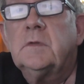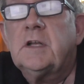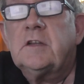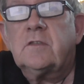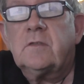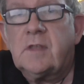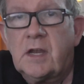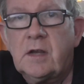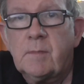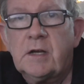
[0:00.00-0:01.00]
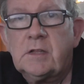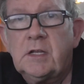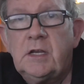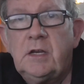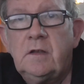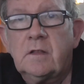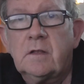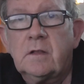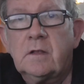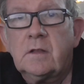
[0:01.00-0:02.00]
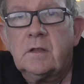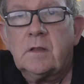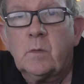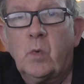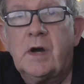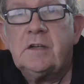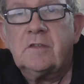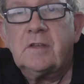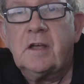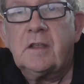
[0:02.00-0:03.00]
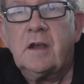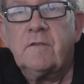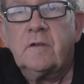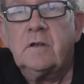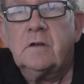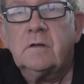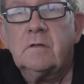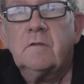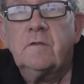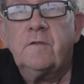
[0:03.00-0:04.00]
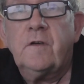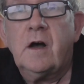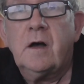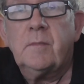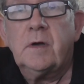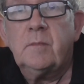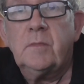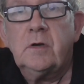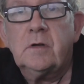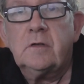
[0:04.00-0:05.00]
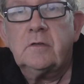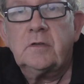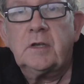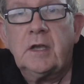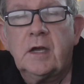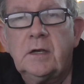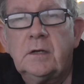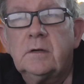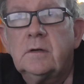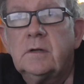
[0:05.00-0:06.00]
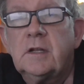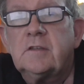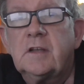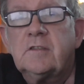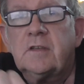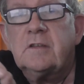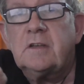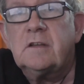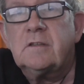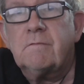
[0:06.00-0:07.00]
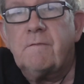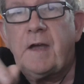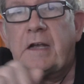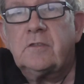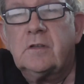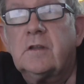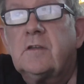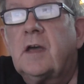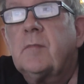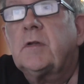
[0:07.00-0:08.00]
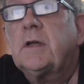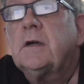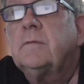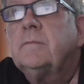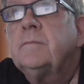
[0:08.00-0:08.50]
Let's think about the white South African farm murders, okay? Let's get some facts on the table here.